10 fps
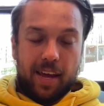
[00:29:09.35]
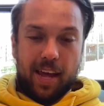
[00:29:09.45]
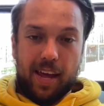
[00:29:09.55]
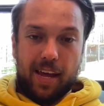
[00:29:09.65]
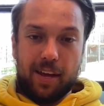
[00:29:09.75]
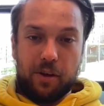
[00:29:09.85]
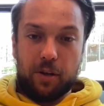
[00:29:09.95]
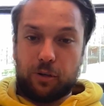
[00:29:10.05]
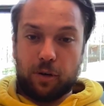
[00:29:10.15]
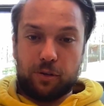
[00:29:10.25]
a
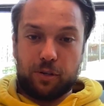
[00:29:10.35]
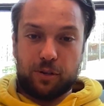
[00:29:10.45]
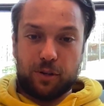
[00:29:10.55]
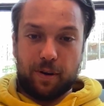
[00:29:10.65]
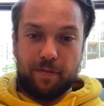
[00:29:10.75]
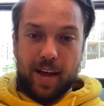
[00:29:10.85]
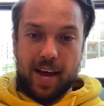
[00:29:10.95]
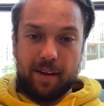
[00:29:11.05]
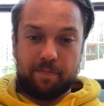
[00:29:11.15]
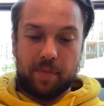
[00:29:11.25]
good church to serve
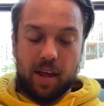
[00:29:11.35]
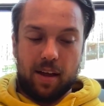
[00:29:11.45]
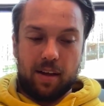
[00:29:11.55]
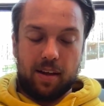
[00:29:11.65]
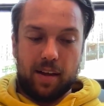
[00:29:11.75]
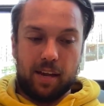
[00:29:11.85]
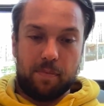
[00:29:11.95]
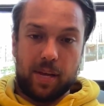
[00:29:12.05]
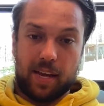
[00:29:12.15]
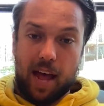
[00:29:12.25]
at uh, and to
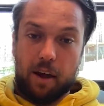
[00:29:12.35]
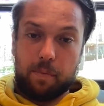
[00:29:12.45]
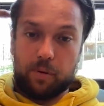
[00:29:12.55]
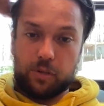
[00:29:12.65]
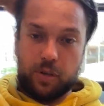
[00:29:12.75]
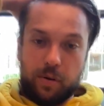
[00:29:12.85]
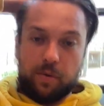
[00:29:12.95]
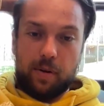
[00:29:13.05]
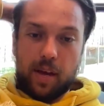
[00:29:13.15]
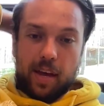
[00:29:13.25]
be accountable
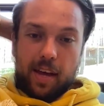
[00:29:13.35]
to